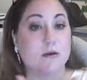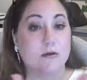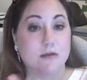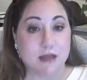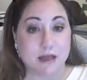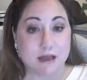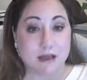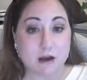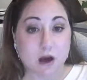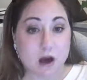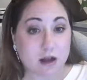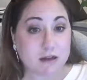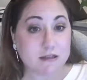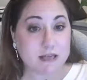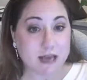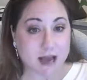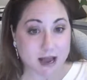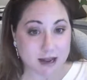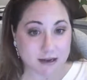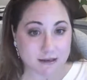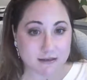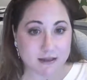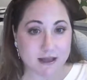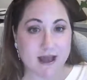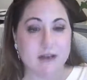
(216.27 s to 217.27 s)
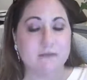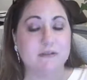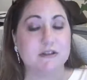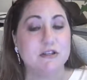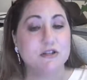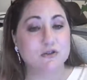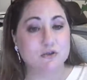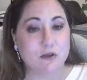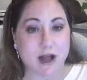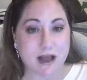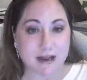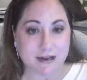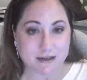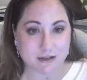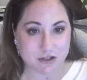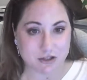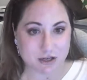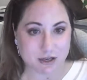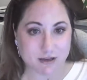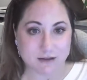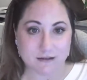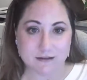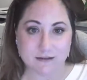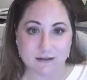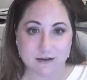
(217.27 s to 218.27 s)
they have a
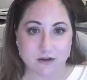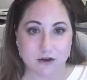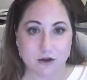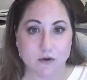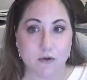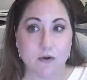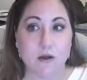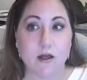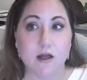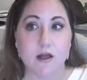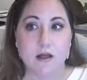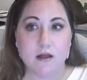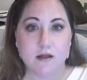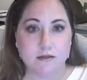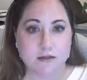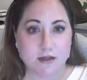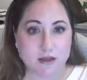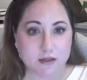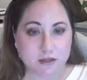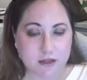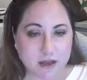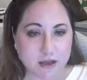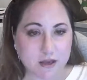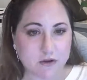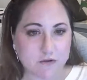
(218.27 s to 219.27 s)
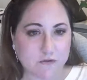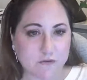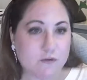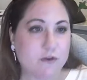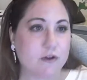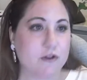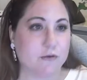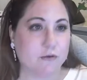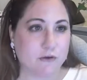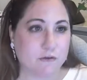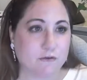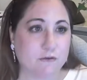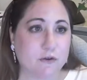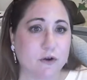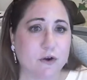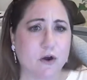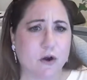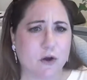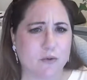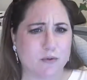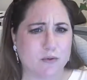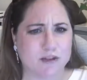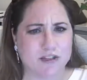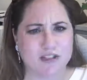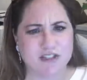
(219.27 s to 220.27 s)
strategy. They thank you for the
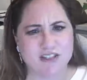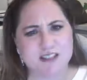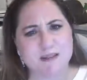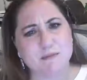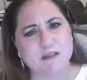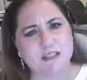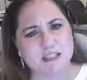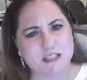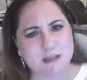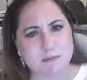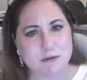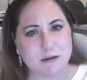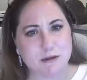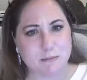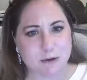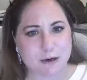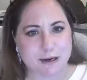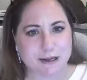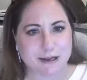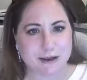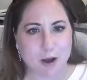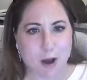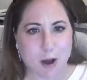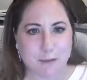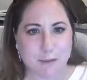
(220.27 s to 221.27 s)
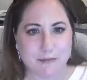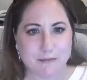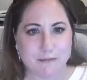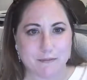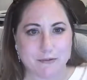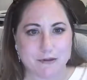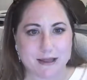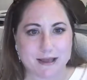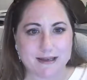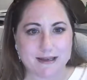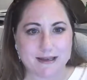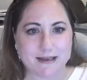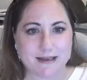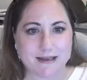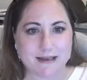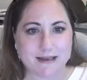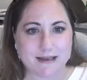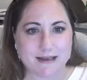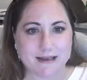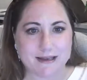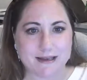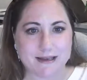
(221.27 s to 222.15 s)
referral, which seems to be pretty commonplace.